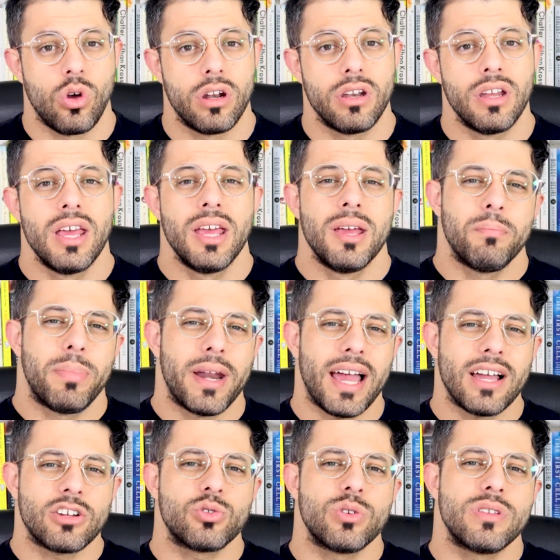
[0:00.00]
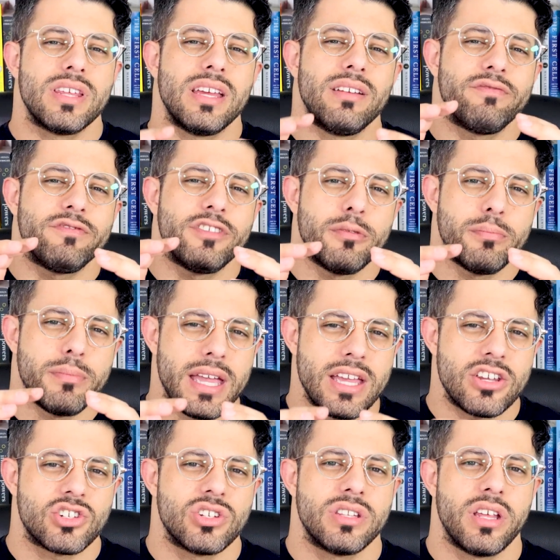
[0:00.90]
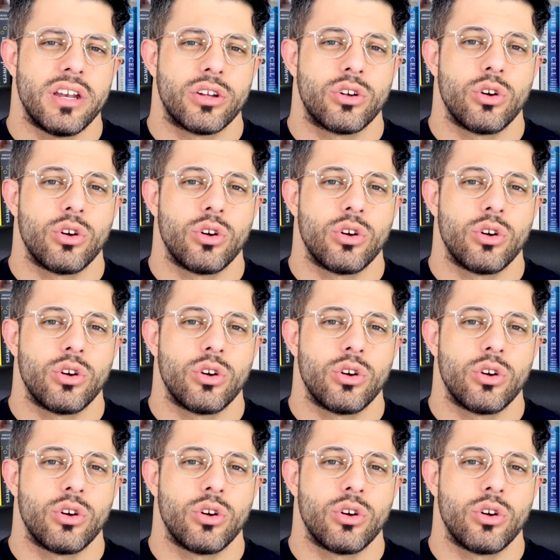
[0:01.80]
on, but actually the inflammation that